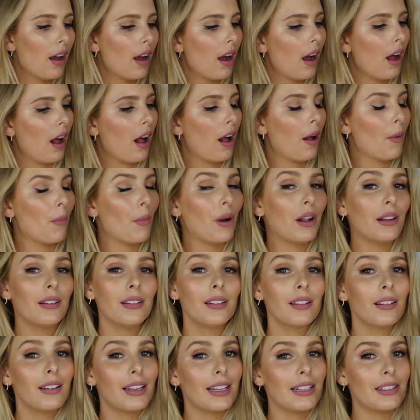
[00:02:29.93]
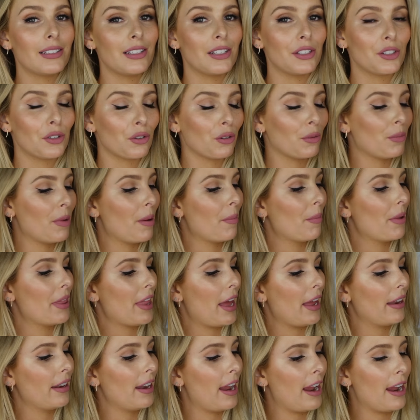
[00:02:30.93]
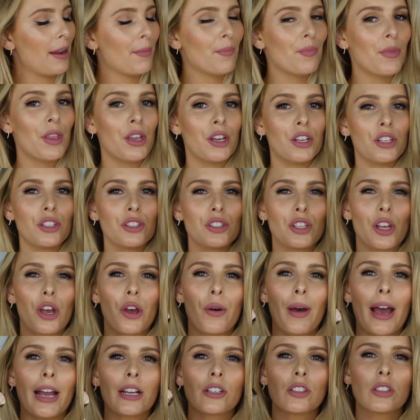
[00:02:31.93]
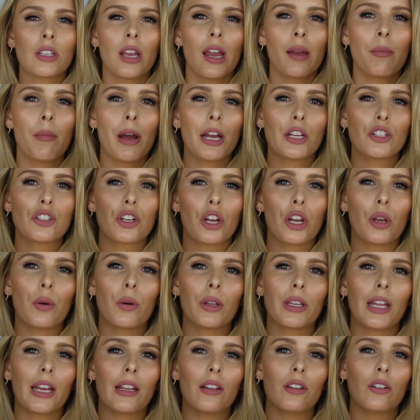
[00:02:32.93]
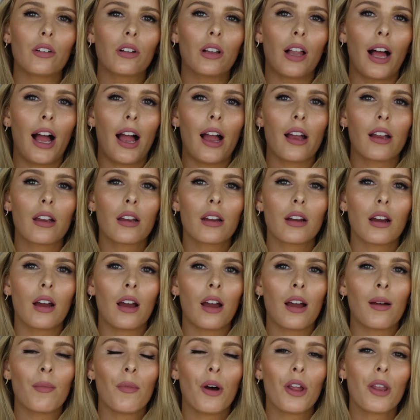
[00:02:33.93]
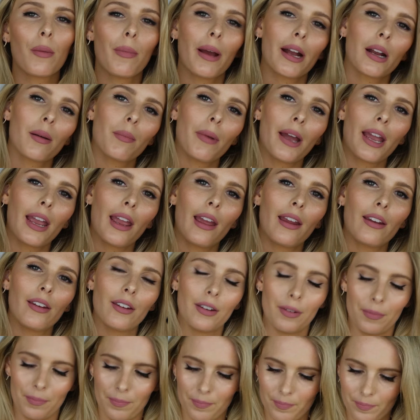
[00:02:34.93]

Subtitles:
A little easier to remember that name. So actually I might show you what they look like on the back of my hand.